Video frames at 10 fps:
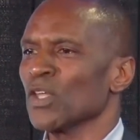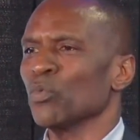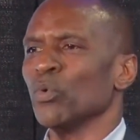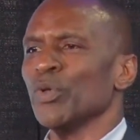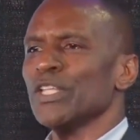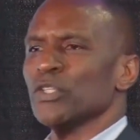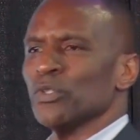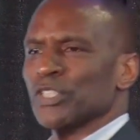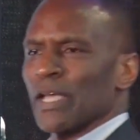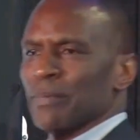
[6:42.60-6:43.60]
When we do
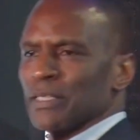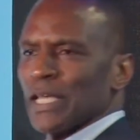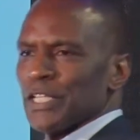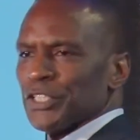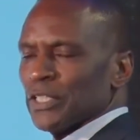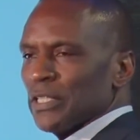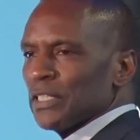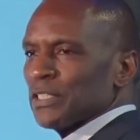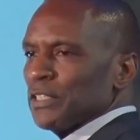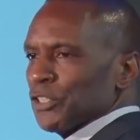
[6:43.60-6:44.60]
segmentation in
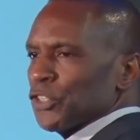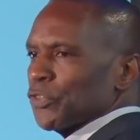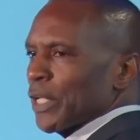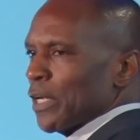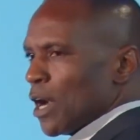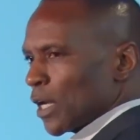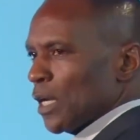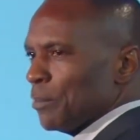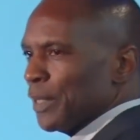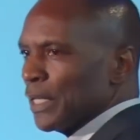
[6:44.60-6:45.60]
this industry, in our
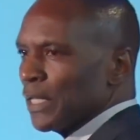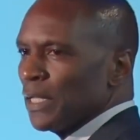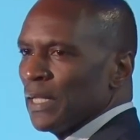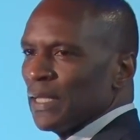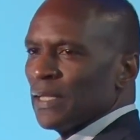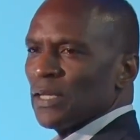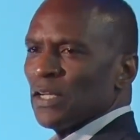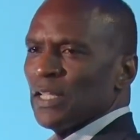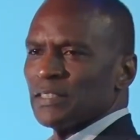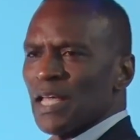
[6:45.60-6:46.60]
company,
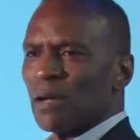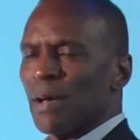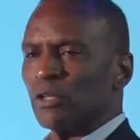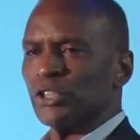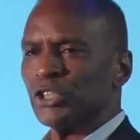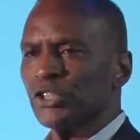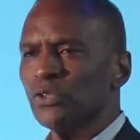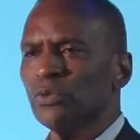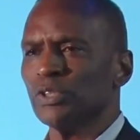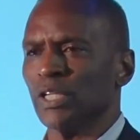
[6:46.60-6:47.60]
it's not about
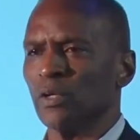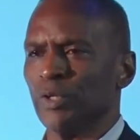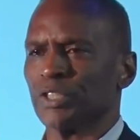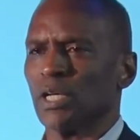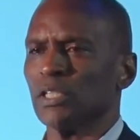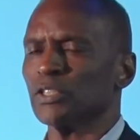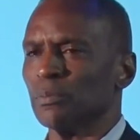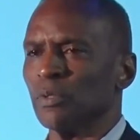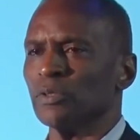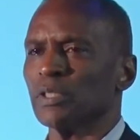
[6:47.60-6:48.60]
choosing which
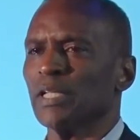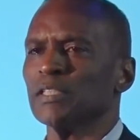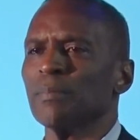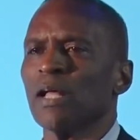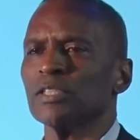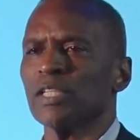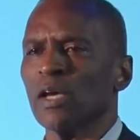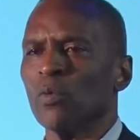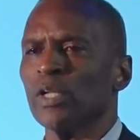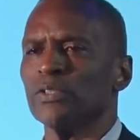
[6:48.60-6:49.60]
customers, it's about
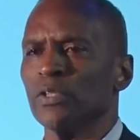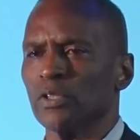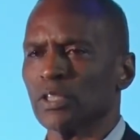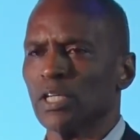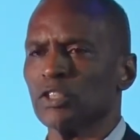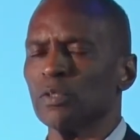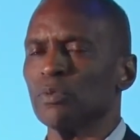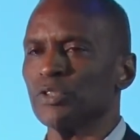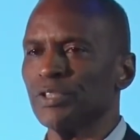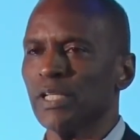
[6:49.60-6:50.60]
saying, what do those
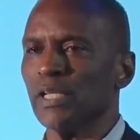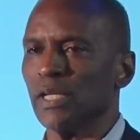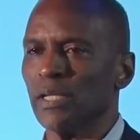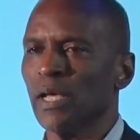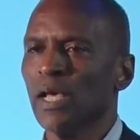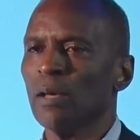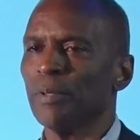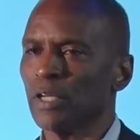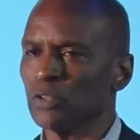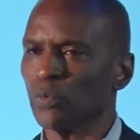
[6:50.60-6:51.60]
customers need?
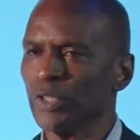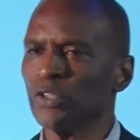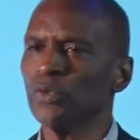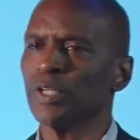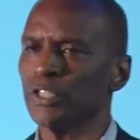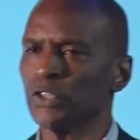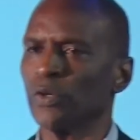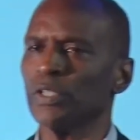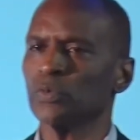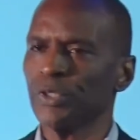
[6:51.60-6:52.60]
Because we do get a
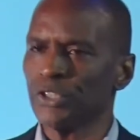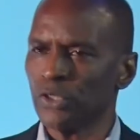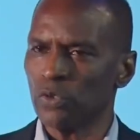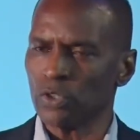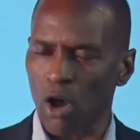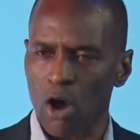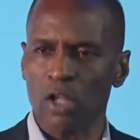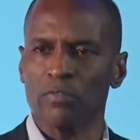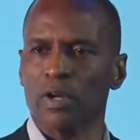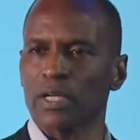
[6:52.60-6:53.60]
choice. We choose
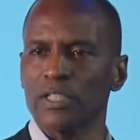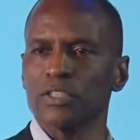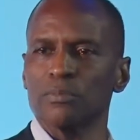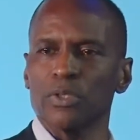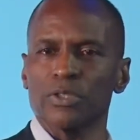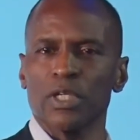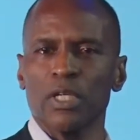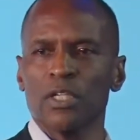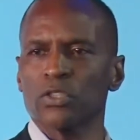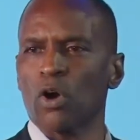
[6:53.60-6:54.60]
all of our customers.
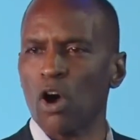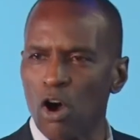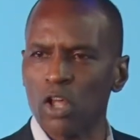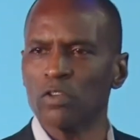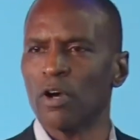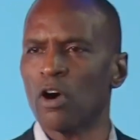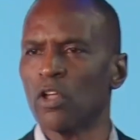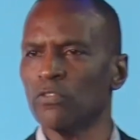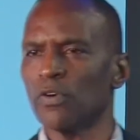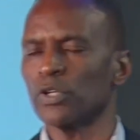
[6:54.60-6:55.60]
So
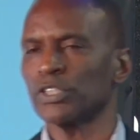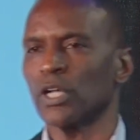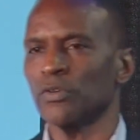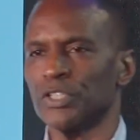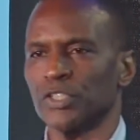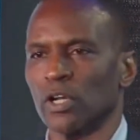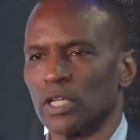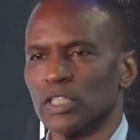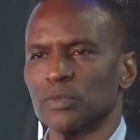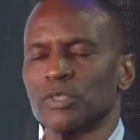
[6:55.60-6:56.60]
all the folks in our region are our
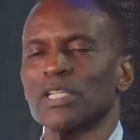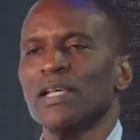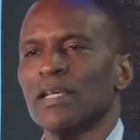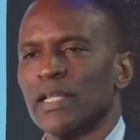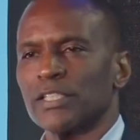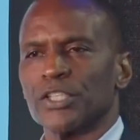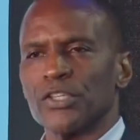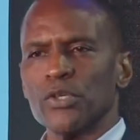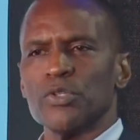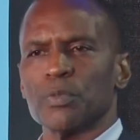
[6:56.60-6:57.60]
customers. And that's a
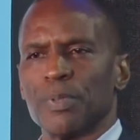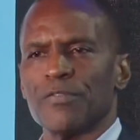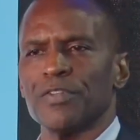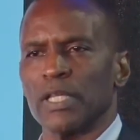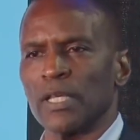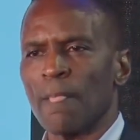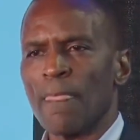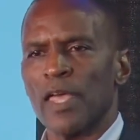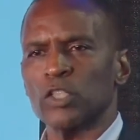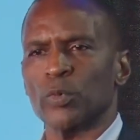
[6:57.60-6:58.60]
huge epiphany
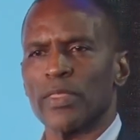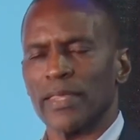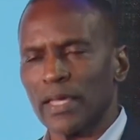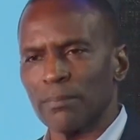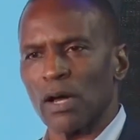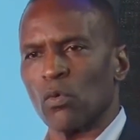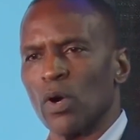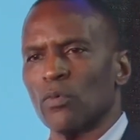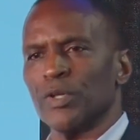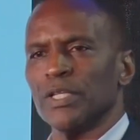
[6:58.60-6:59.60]
as we think about
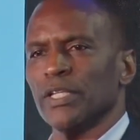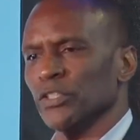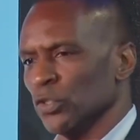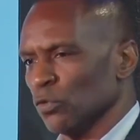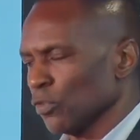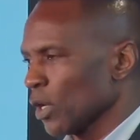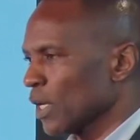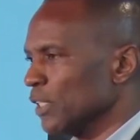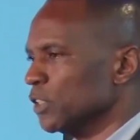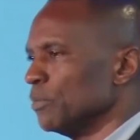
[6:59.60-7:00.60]
what we need to do for our
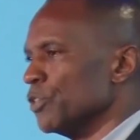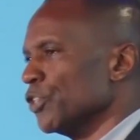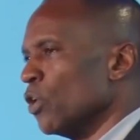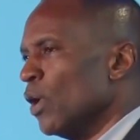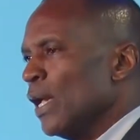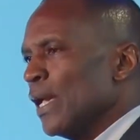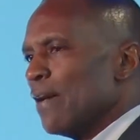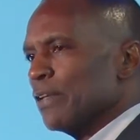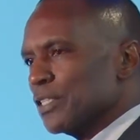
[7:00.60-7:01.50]
customers. So having